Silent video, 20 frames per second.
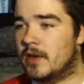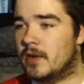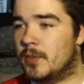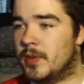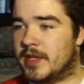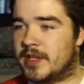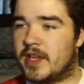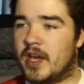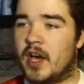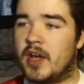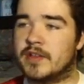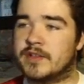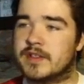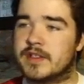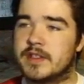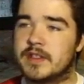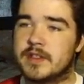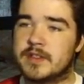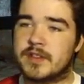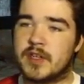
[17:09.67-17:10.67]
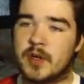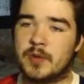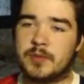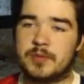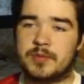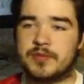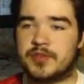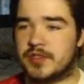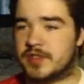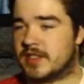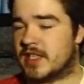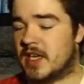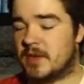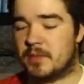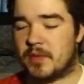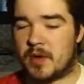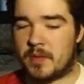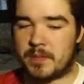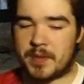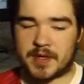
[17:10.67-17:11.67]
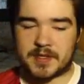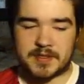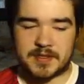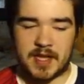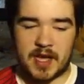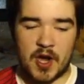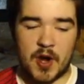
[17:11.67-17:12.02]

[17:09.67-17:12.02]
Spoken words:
We can't, so just skip on past that.